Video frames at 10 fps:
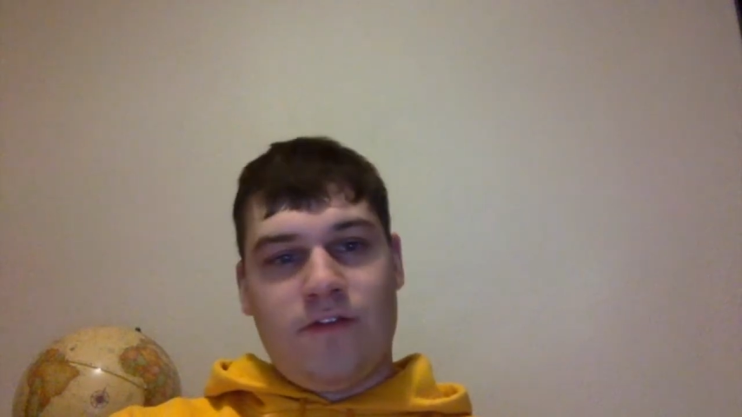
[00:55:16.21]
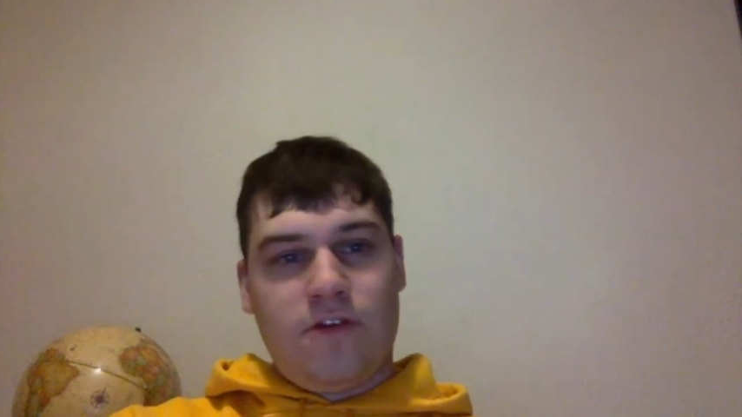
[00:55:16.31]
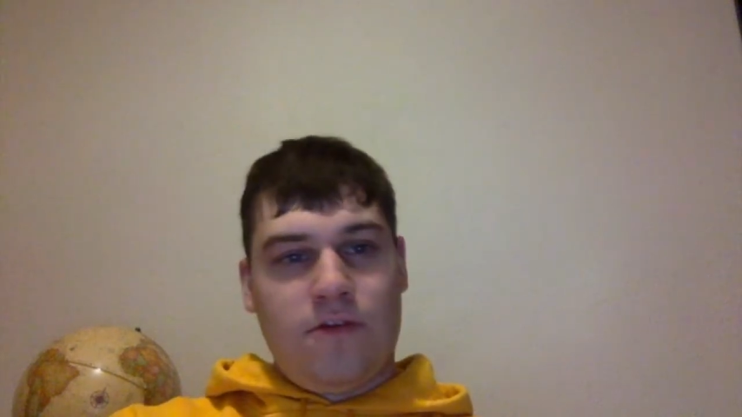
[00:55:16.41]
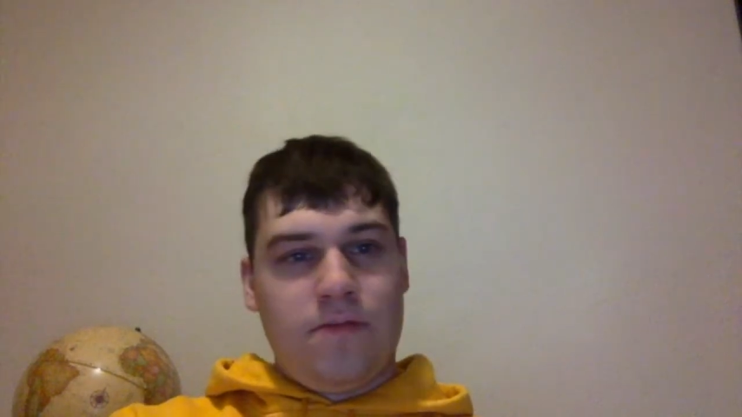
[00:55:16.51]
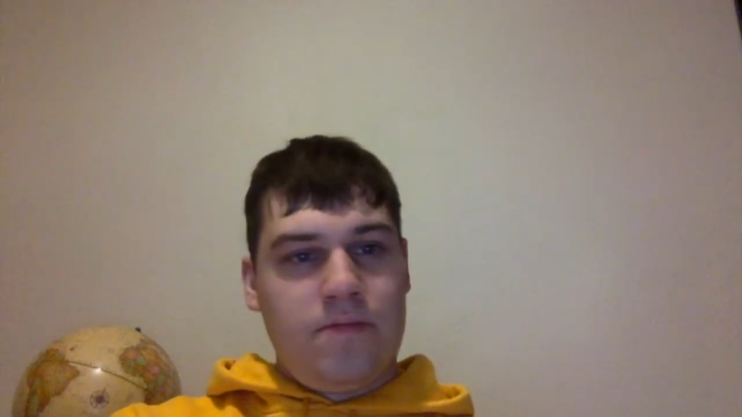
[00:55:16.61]

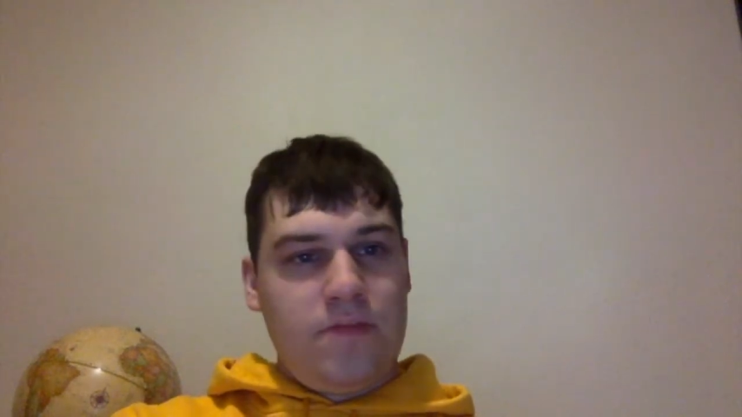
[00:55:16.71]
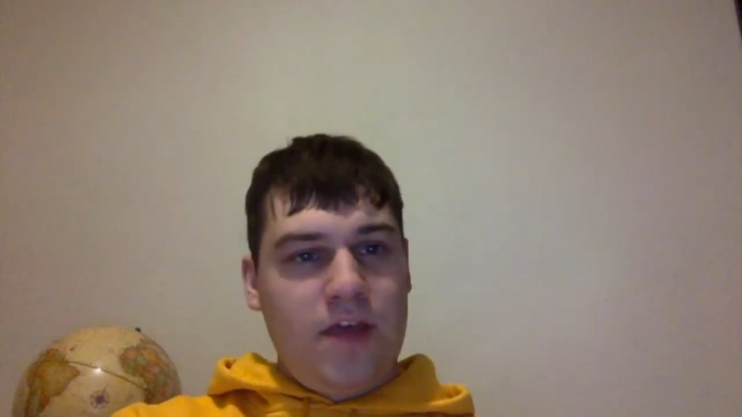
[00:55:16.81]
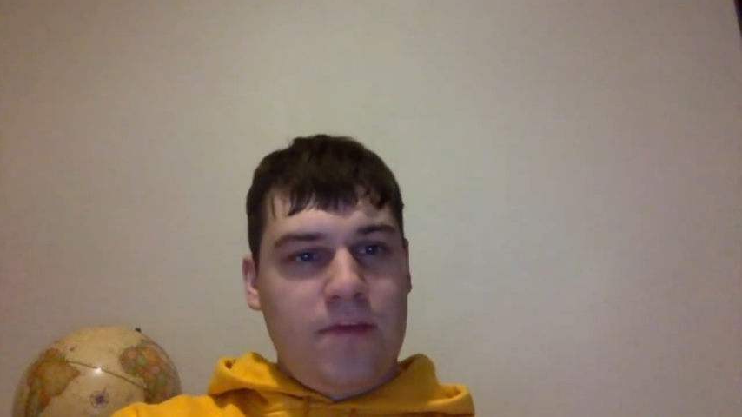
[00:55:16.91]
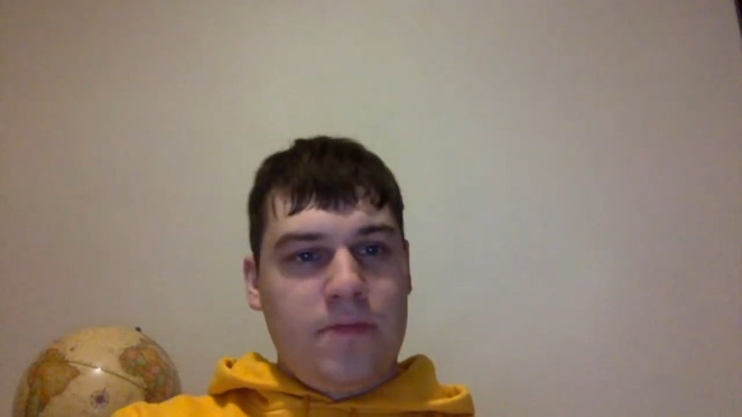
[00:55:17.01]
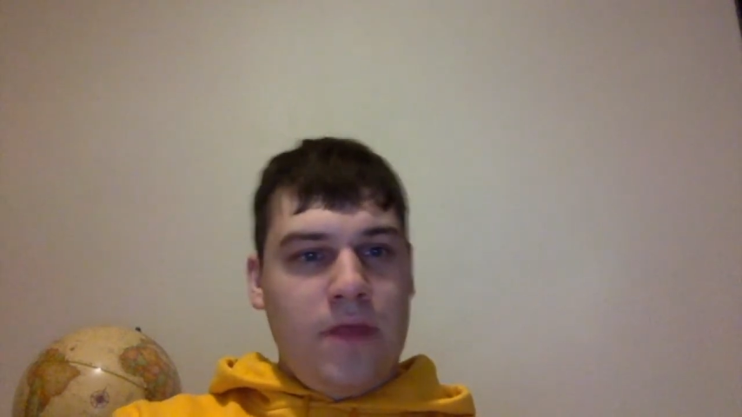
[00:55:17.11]
So
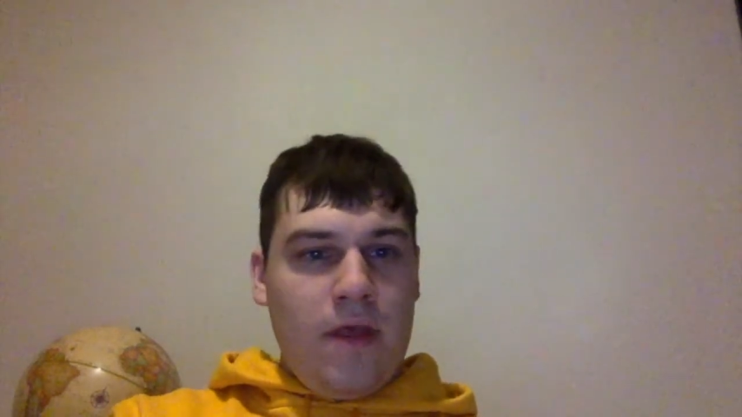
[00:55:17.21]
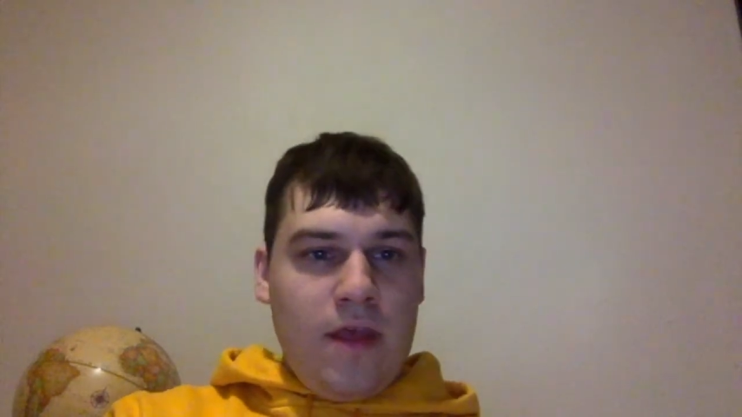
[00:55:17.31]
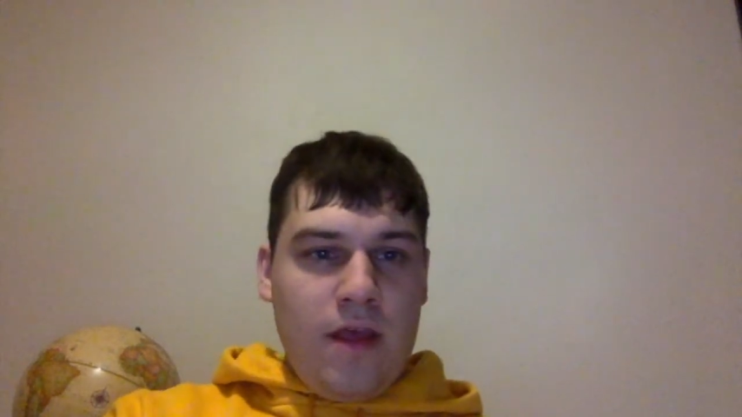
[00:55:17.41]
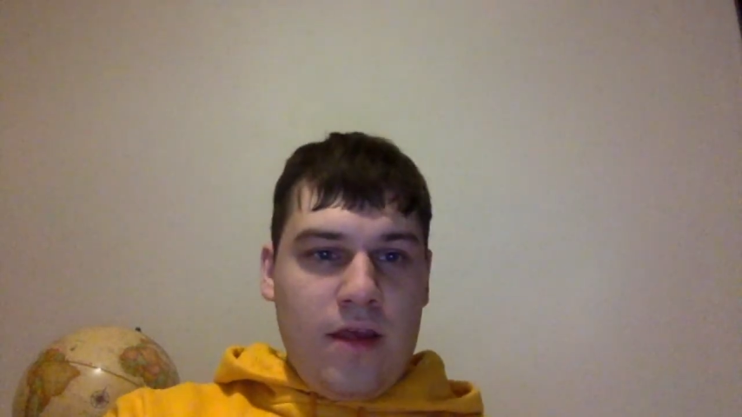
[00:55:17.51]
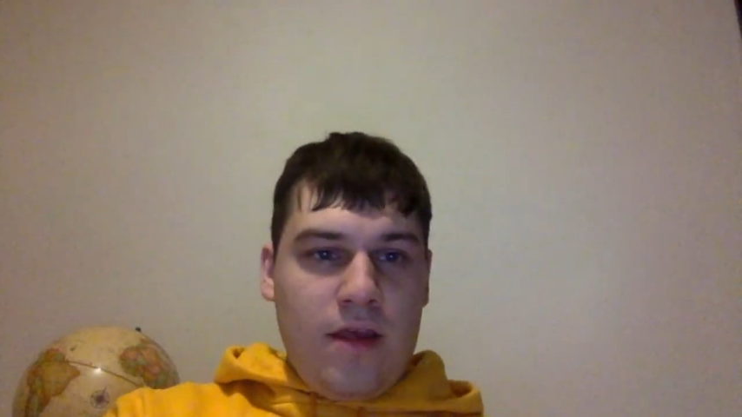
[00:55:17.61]
yeah.
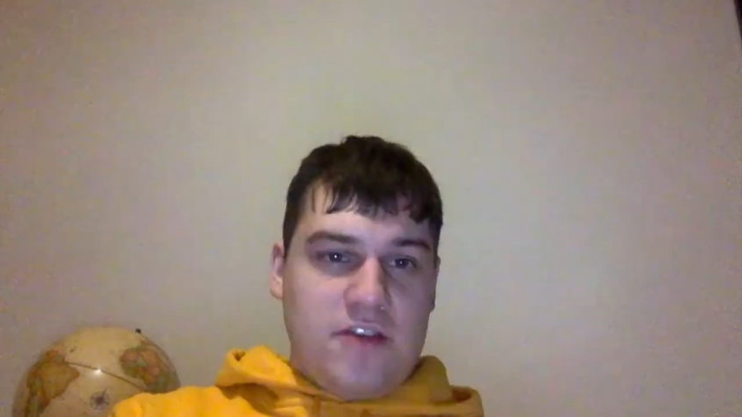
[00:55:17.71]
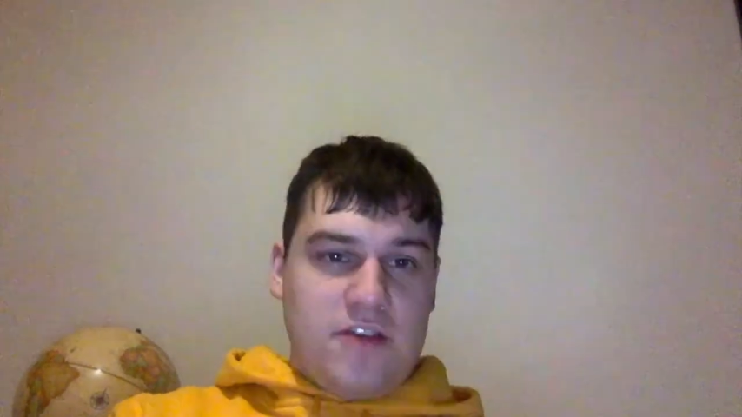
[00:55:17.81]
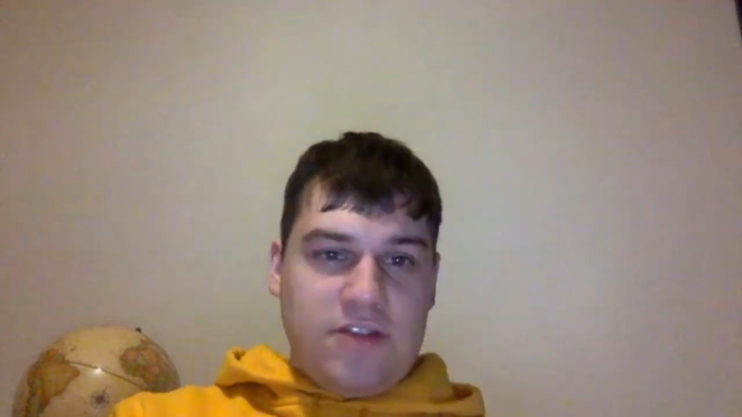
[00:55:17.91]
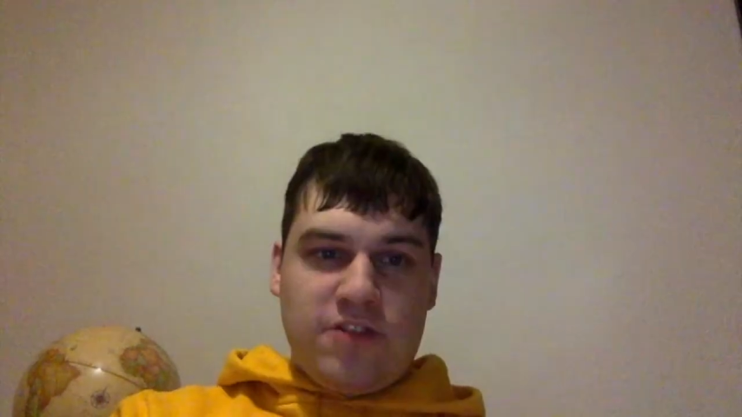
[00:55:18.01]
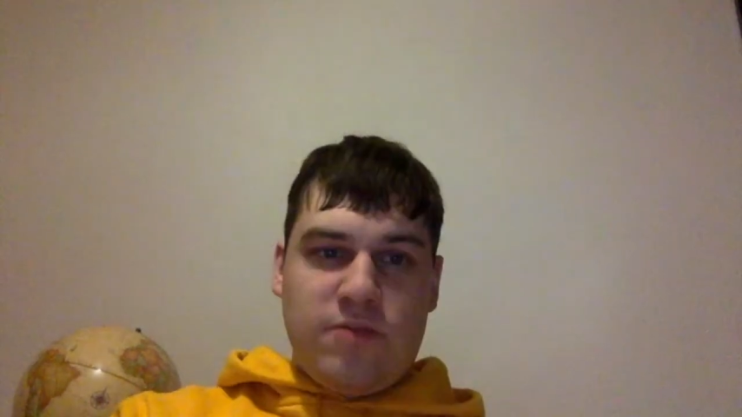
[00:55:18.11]

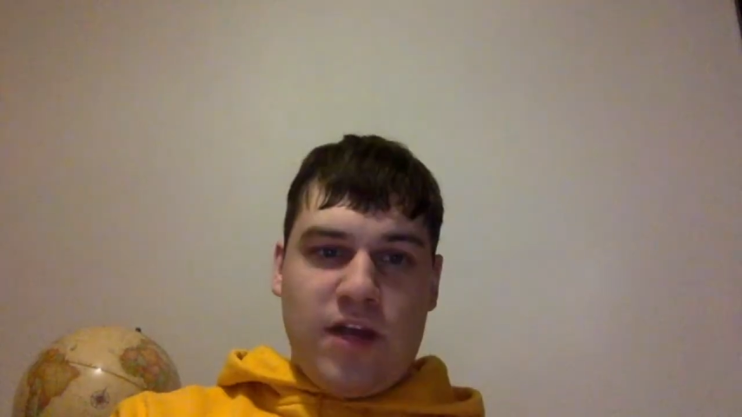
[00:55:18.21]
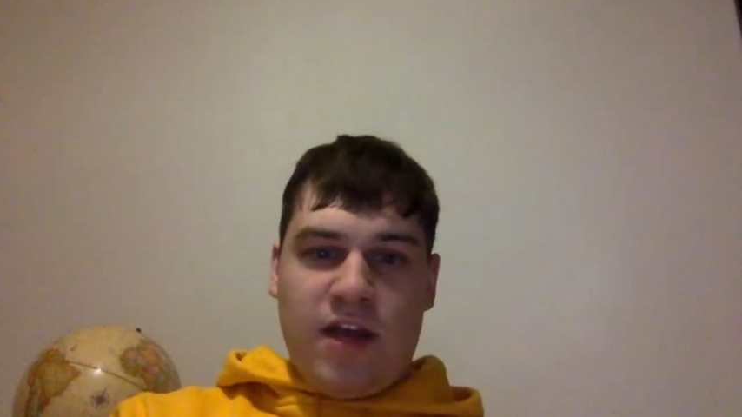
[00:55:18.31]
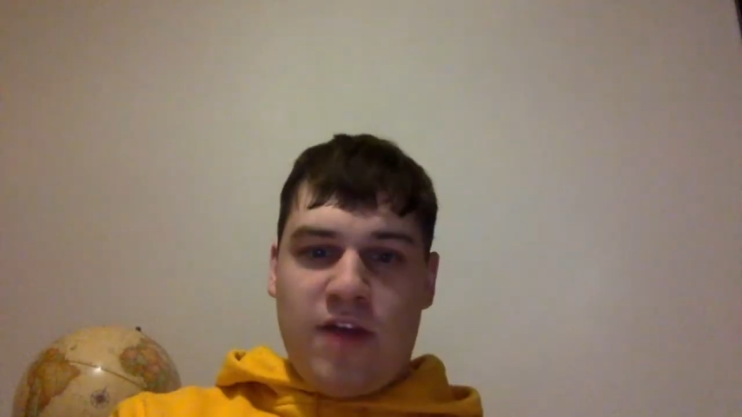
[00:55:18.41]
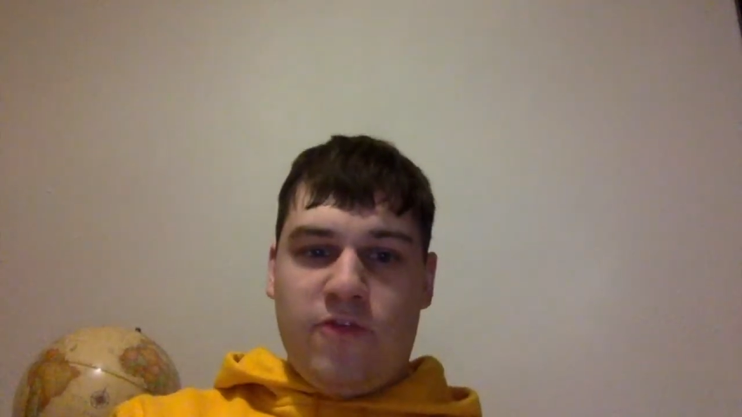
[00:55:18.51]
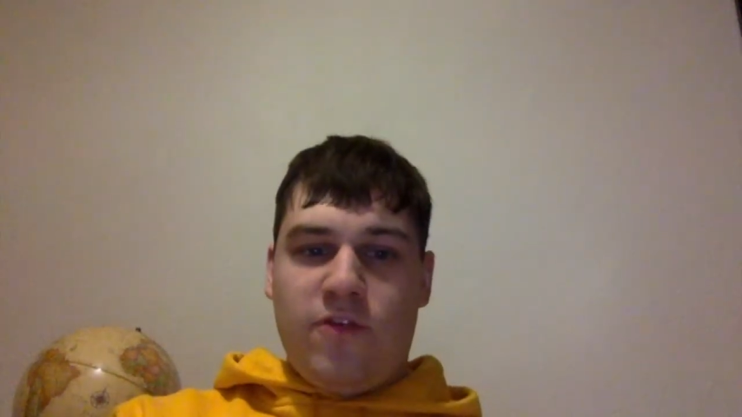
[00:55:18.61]
So that's what I
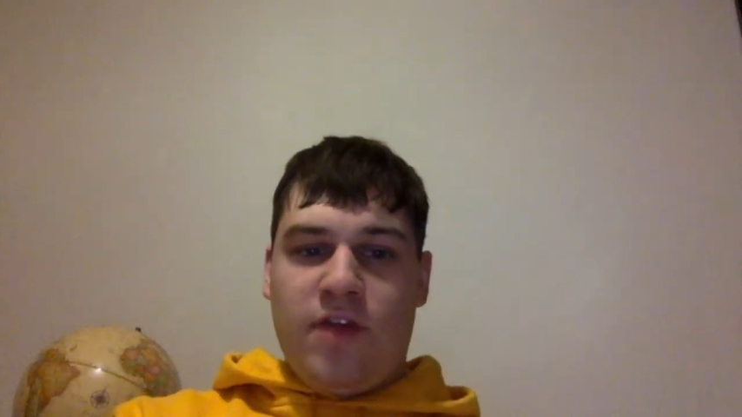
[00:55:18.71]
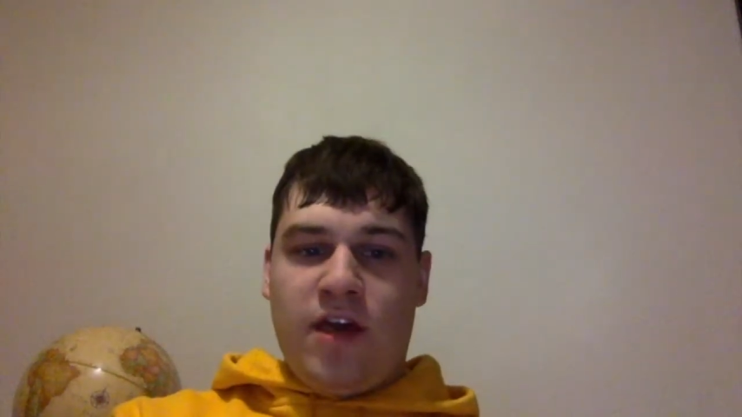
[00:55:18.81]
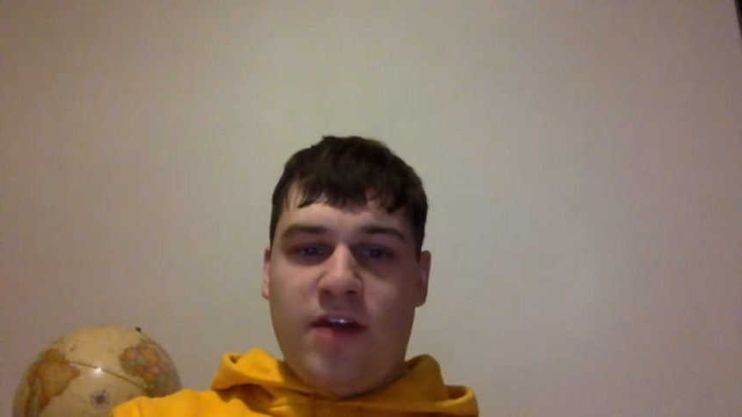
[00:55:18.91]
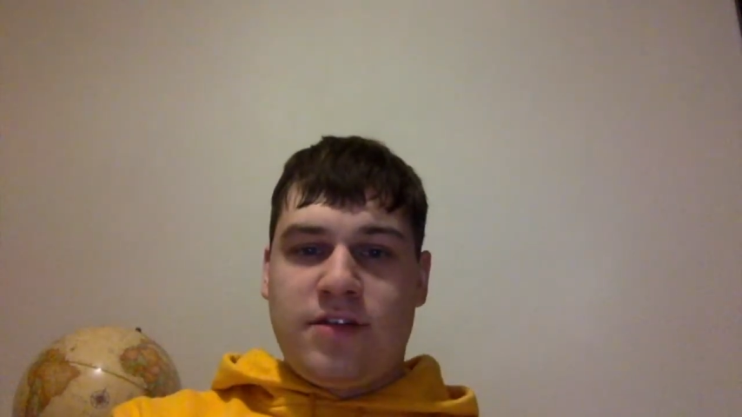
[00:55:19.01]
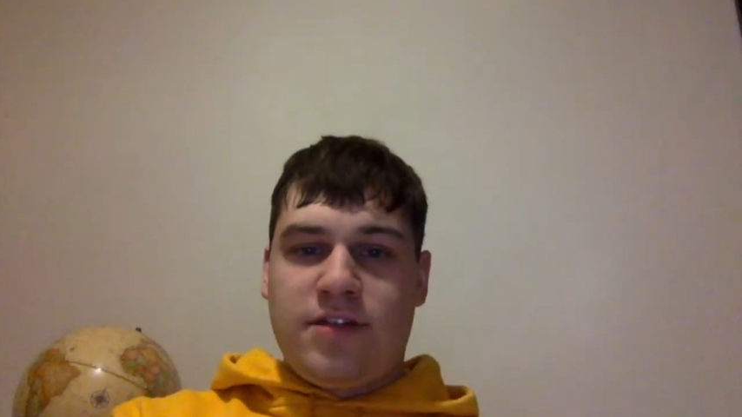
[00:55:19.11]
got for
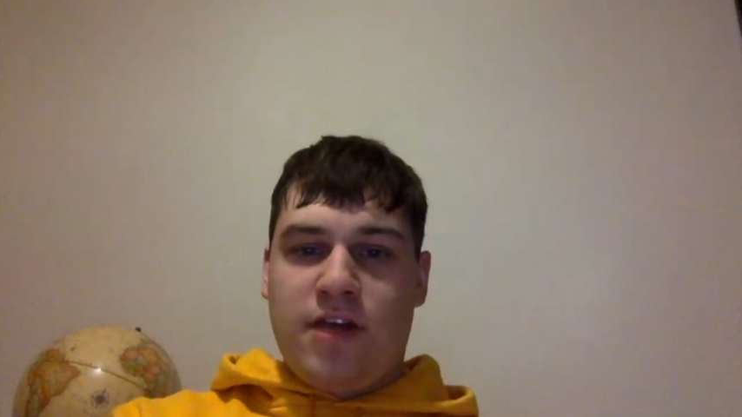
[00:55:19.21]
that.